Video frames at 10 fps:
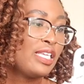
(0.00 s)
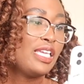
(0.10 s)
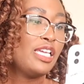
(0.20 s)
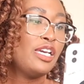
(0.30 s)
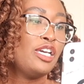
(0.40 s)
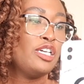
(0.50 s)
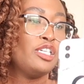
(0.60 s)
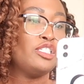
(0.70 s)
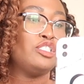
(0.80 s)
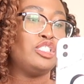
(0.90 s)
the
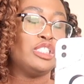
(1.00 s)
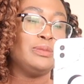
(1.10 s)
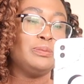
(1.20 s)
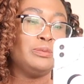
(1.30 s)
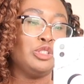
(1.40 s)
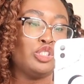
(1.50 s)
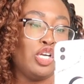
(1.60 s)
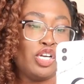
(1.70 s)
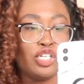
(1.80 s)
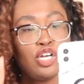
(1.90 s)

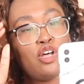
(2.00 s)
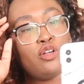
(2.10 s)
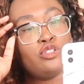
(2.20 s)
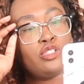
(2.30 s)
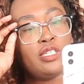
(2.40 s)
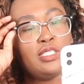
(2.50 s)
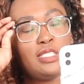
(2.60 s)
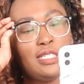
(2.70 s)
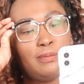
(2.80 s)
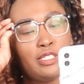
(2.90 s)
Gymshark Ultra
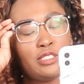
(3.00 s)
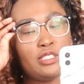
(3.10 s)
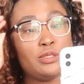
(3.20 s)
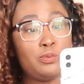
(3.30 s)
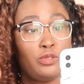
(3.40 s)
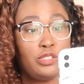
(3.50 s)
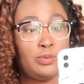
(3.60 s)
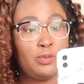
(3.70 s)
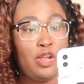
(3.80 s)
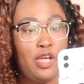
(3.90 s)
Seamless
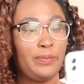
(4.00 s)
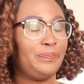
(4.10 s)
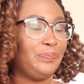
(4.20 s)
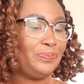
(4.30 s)
Sports Bra,